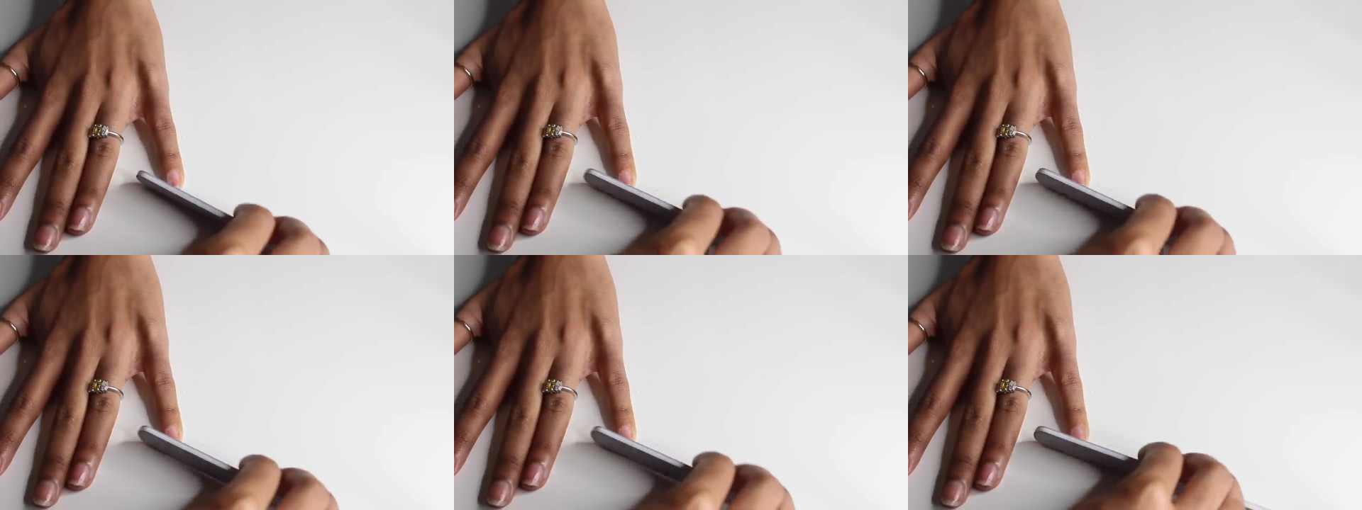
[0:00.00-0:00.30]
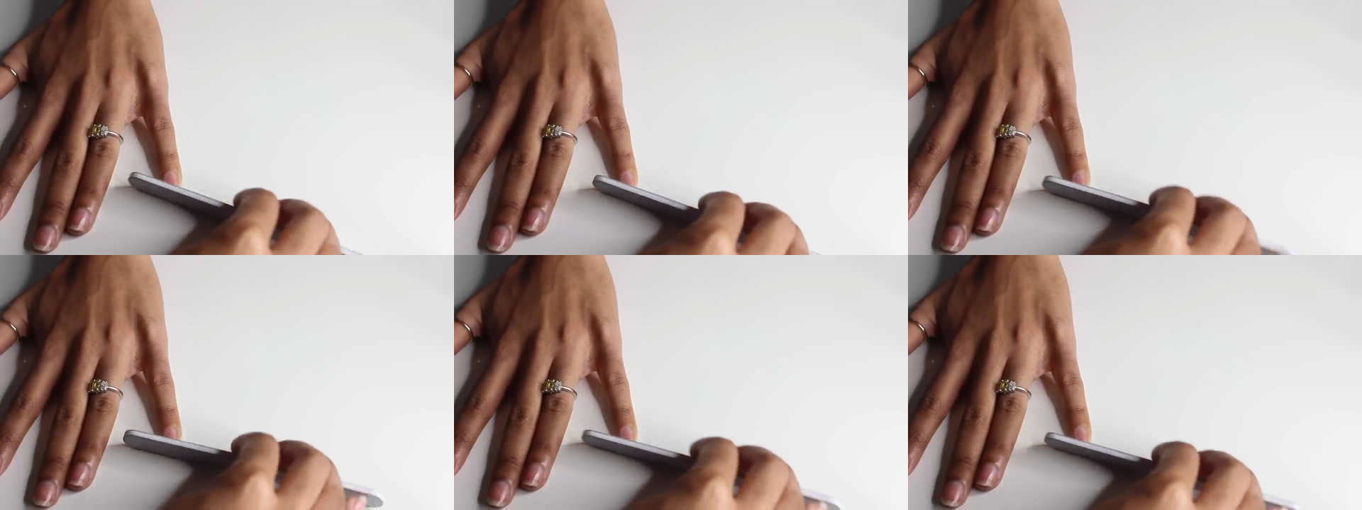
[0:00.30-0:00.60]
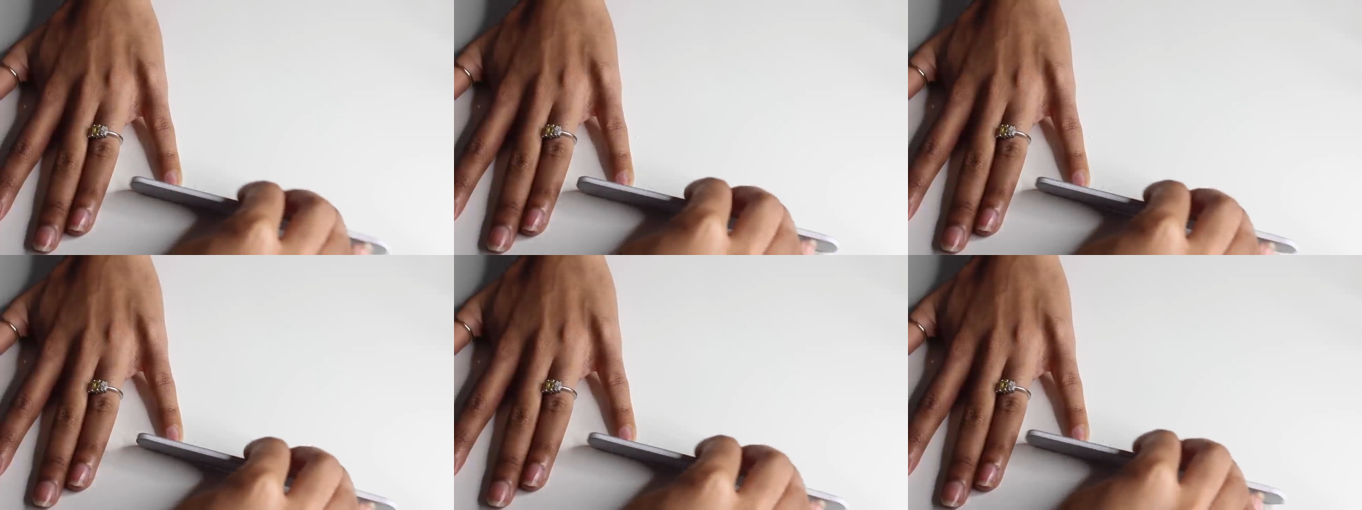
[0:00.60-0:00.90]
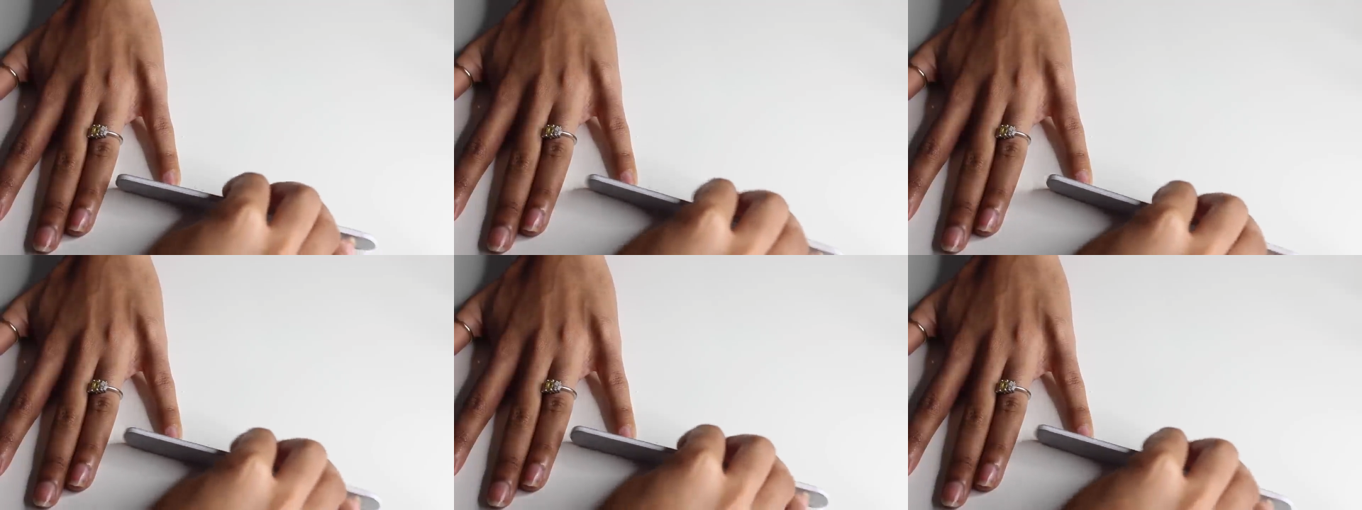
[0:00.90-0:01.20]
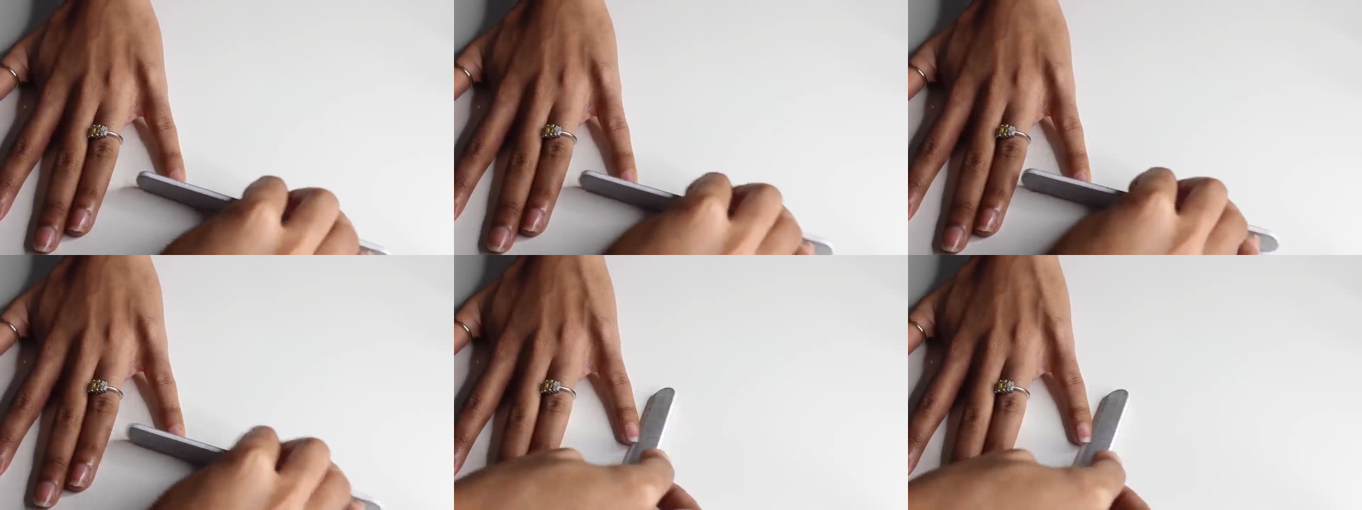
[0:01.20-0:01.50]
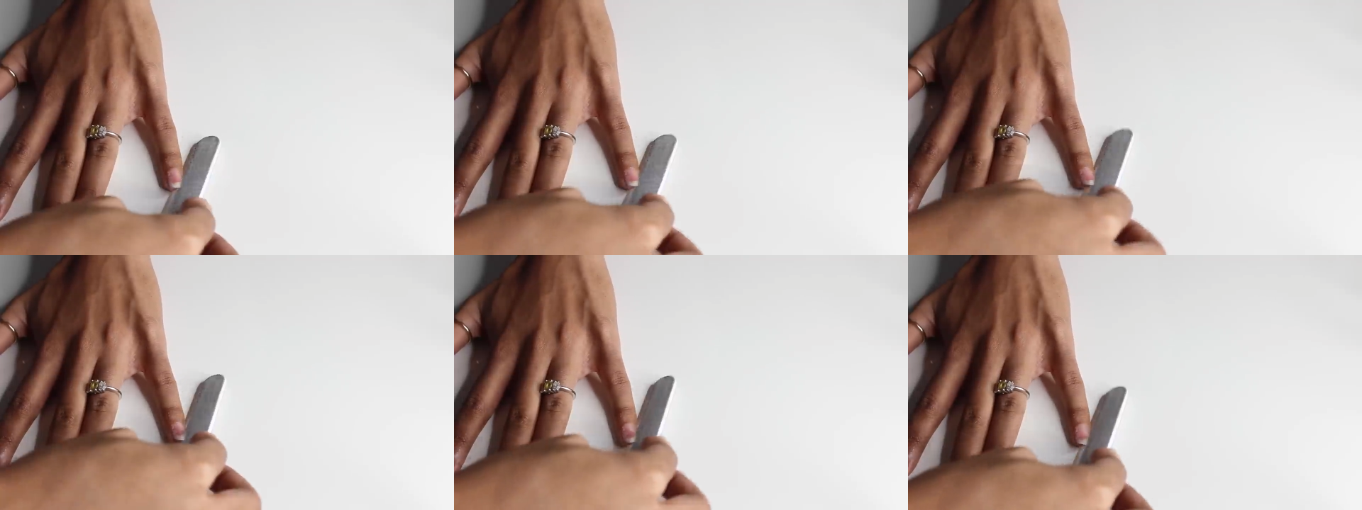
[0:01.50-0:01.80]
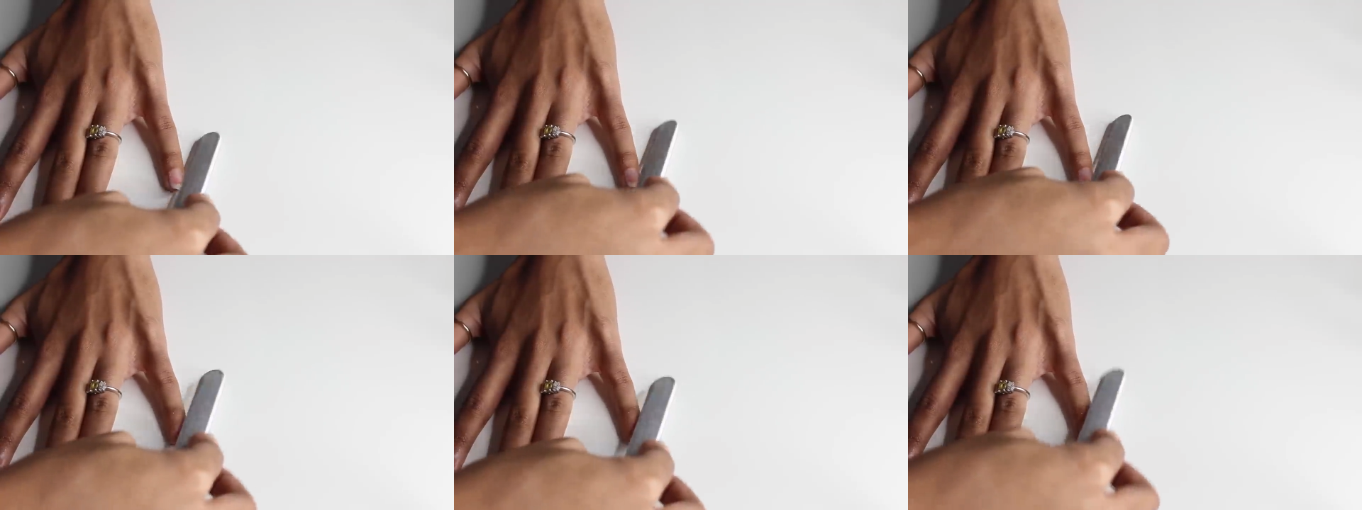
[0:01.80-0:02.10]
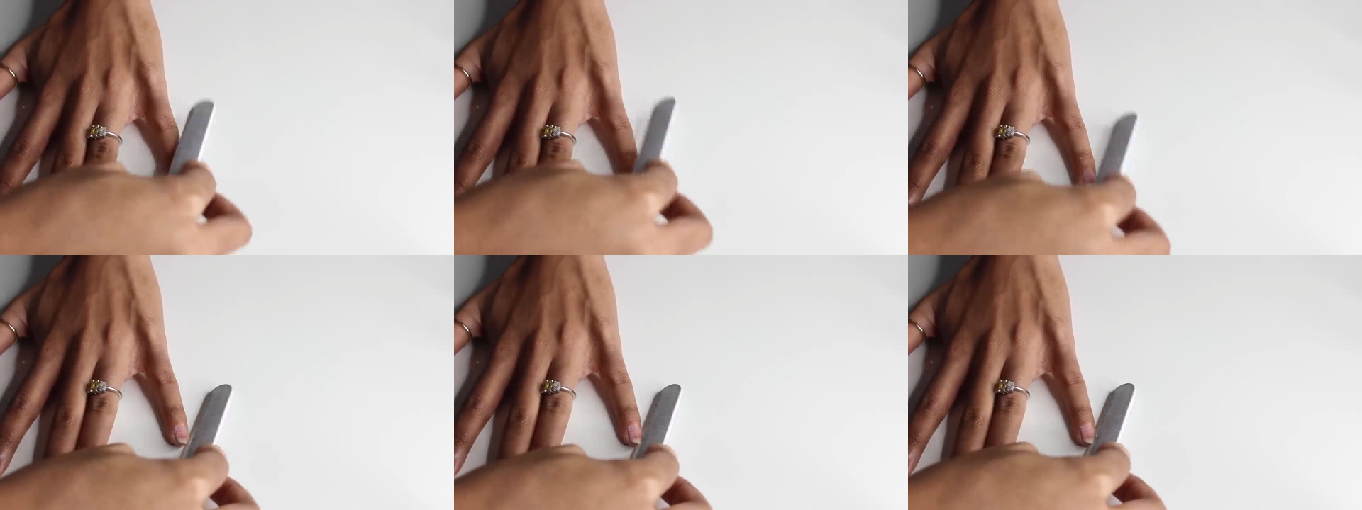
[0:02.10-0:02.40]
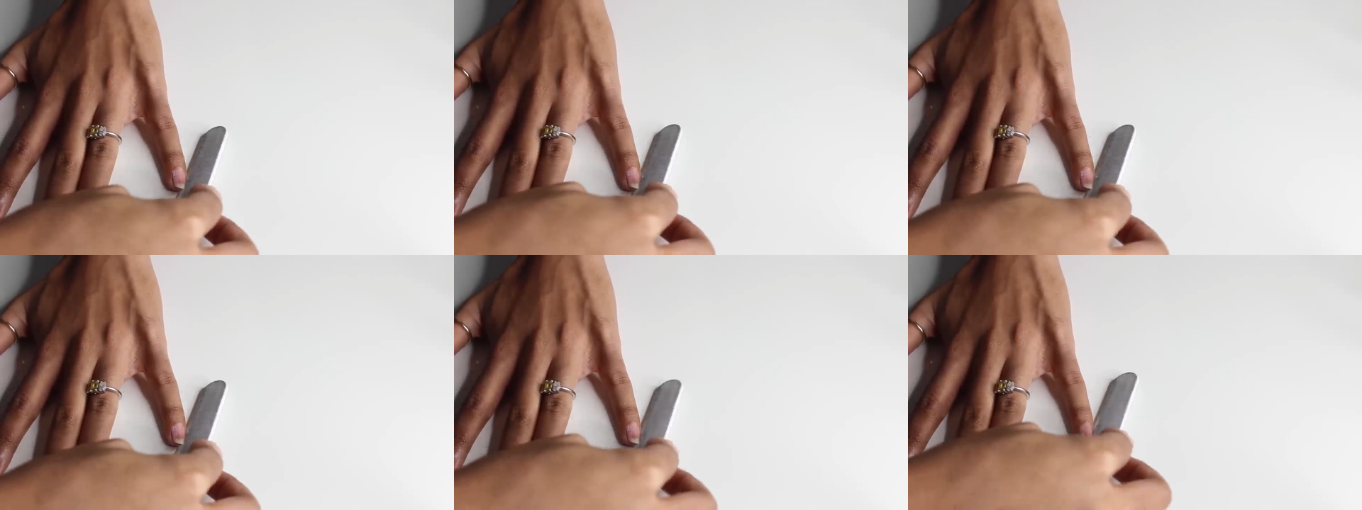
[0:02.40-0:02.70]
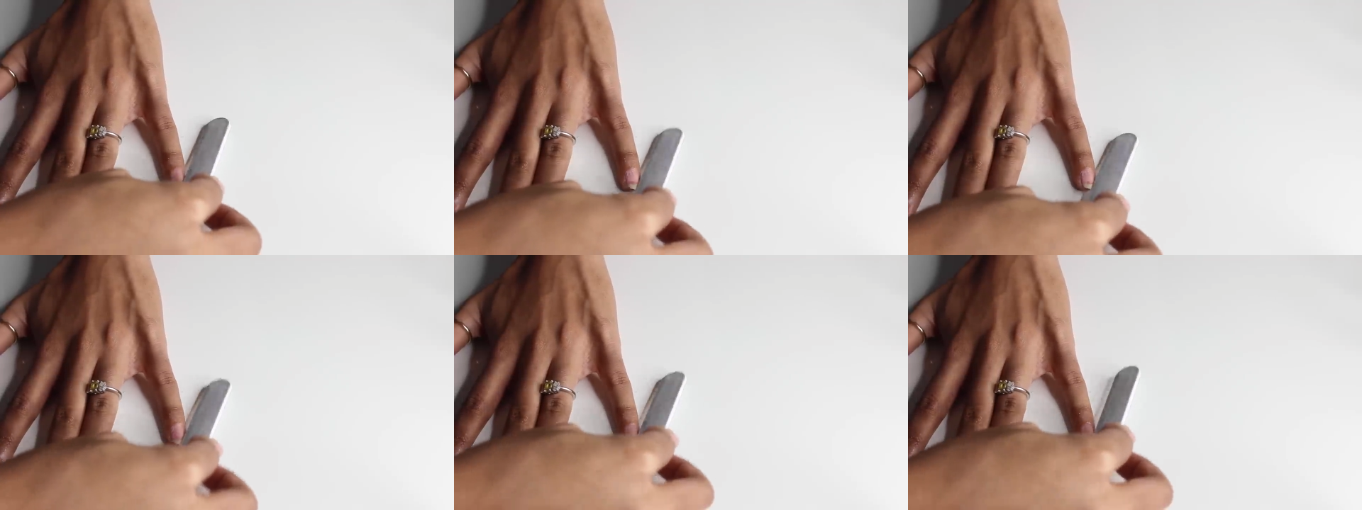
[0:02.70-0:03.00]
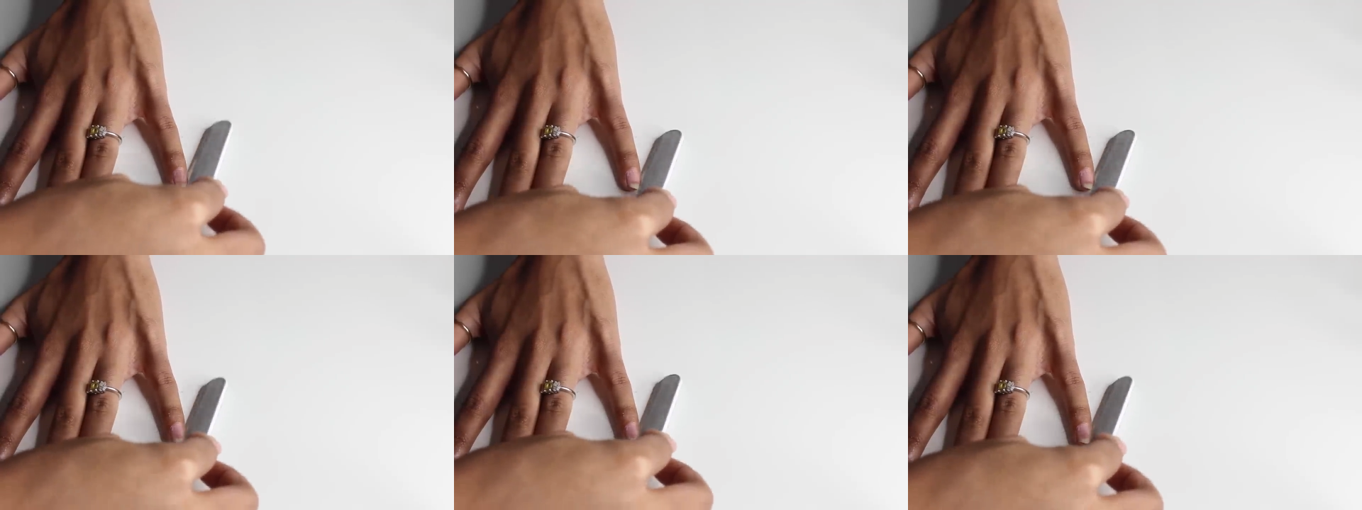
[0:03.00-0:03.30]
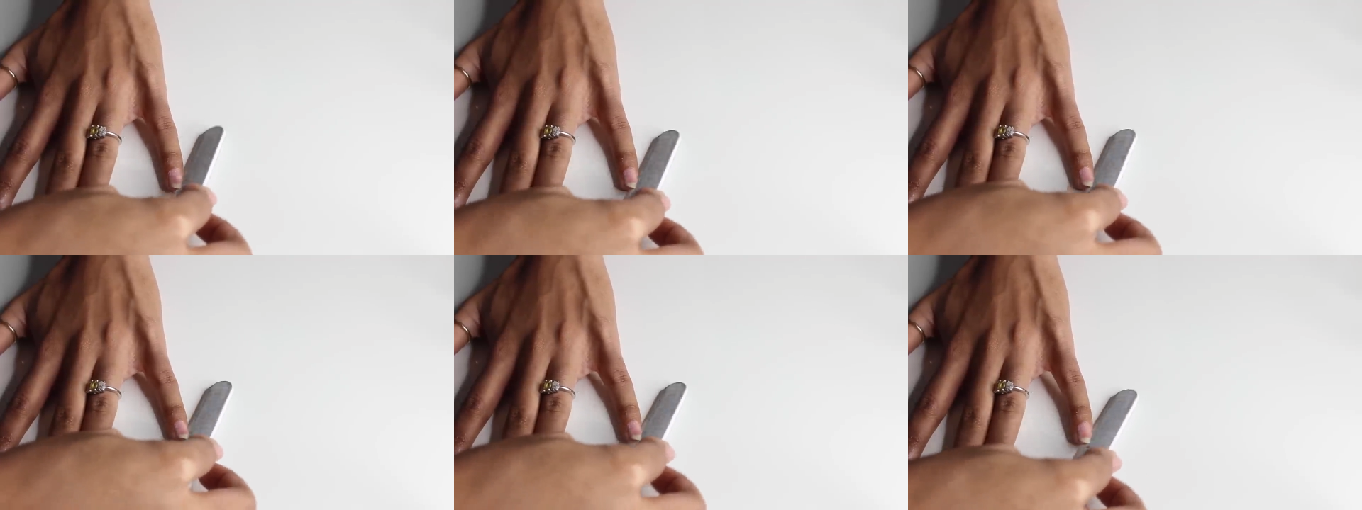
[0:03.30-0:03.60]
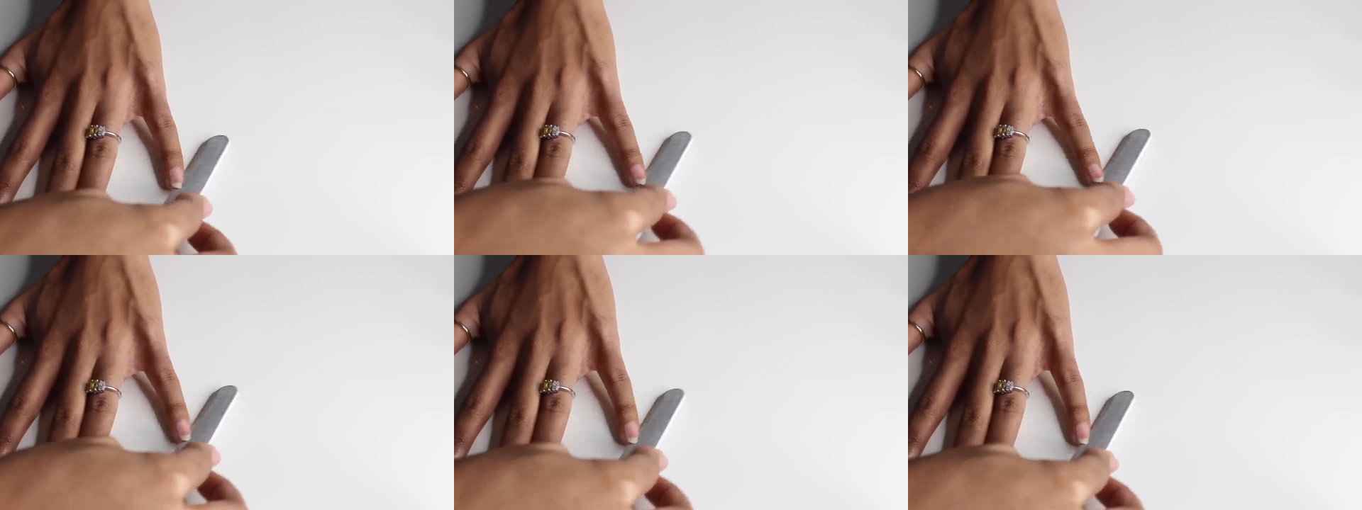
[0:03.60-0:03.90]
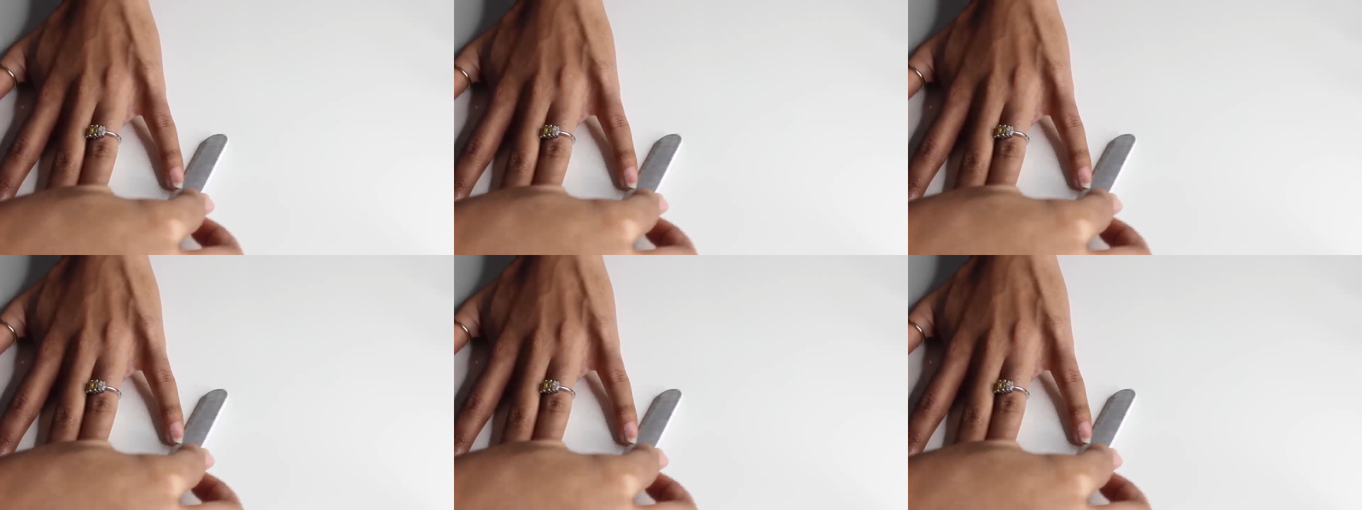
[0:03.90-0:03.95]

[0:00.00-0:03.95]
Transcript: (no speaker visible)